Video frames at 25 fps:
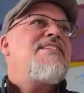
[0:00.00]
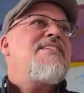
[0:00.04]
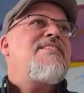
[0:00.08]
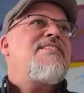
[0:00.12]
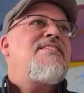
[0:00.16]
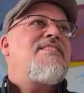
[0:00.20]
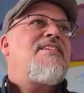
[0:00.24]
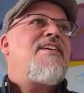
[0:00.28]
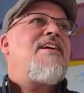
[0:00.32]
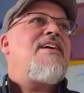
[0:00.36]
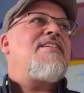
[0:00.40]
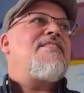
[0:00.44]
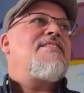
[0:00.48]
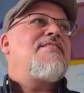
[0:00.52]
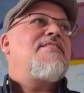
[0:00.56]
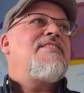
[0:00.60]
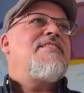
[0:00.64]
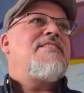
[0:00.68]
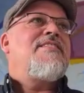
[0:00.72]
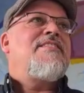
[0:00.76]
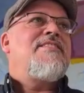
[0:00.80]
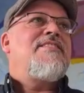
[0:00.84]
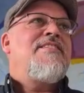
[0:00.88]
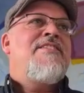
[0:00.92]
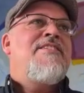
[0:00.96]
he just
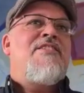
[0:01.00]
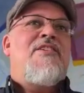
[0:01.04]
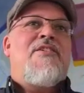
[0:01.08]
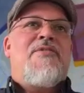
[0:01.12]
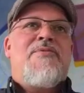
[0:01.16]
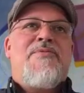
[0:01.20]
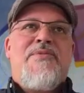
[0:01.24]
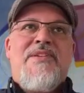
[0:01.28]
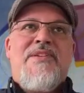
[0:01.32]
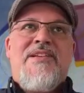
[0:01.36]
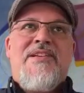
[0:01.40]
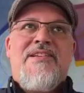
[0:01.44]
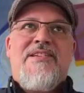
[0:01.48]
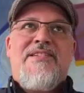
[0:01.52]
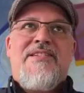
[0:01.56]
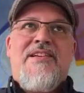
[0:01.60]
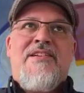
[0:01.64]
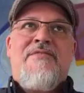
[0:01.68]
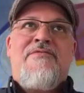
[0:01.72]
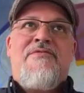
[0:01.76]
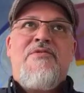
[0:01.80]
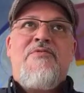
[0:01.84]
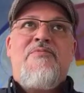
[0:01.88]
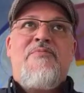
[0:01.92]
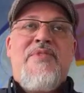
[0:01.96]
thought,
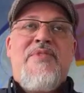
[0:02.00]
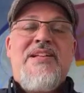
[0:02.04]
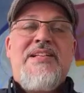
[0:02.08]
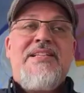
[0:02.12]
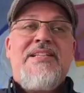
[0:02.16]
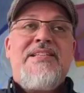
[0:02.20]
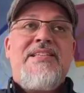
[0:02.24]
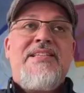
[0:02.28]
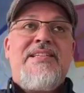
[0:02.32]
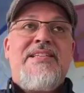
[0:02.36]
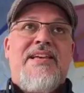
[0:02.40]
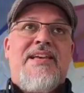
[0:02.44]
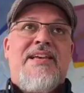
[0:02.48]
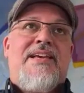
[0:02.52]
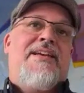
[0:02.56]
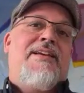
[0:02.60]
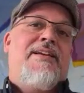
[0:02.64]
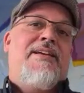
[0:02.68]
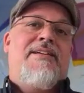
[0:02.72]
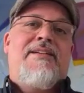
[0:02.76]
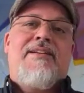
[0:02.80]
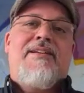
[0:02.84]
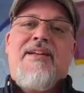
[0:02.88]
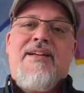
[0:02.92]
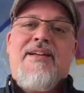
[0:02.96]
if you've been
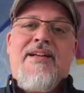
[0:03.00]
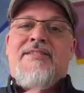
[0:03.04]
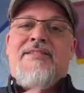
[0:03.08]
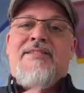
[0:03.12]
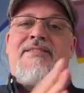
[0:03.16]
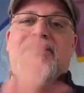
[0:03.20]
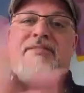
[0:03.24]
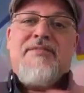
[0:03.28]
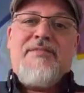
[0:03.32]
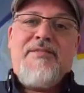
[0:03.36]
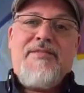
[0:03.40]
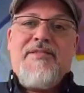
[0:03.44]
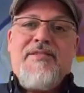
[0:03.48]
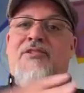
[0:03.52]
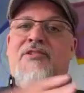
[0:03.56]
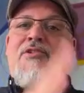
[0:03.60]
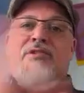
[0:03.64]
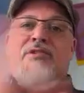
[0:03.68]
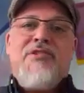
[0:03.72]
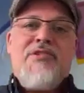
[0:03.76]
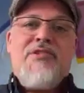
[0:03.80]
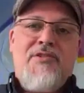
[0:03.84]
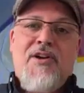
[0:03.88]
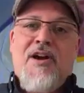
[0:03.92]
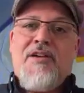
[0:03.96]
skiing, it's just
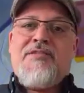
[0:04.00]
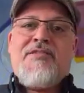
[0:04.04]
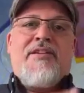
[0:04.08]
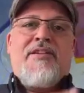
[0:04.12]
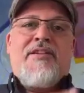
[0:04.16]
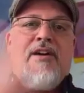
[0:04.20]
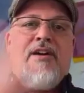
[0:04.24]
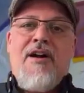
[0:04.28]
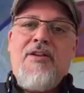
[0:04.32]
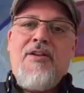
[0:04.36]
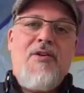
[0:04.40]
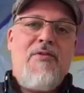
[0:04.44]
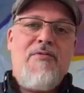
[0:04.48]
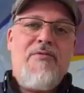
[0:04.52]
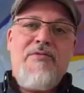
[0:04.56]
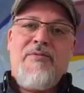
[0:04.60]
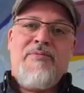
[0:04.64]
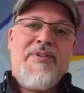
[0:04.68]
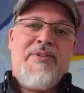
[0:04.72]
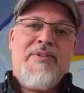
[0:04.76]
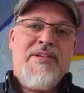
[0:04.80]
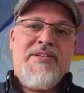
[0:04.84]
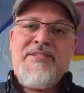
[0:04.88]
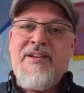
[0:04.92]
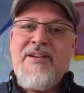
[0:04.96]
crisscrossing all over the
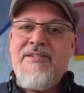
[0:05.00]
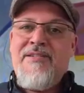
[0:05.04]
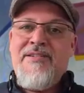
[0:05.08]
place.